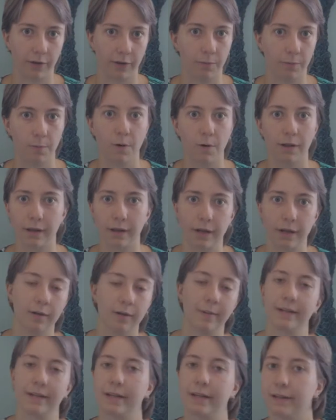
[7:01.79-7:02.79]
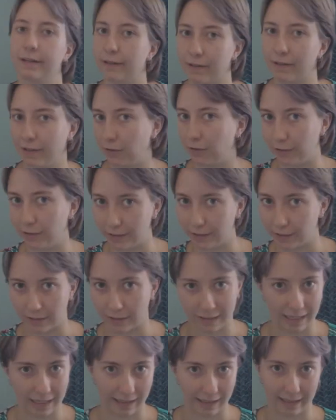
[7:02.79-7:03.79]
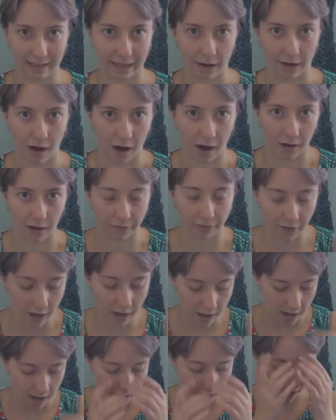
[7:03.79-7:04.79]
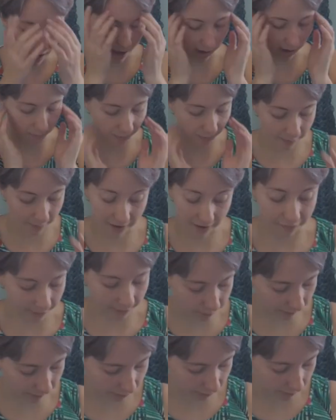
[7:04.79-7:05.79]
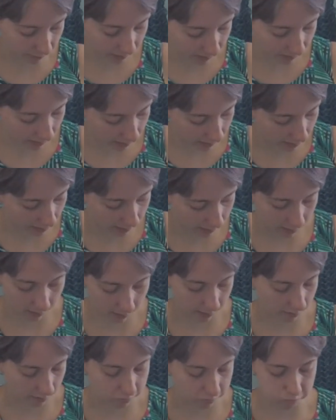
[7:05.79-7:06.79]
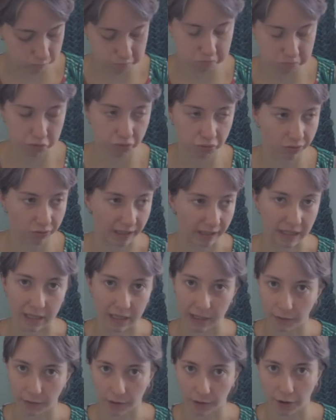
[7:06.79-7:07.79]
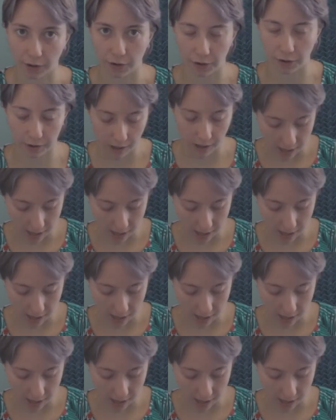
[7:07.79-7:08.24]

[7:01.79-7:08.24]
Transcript: like, what the hell, my tail is literally just like in half. But my friend was swimming in it a year ago,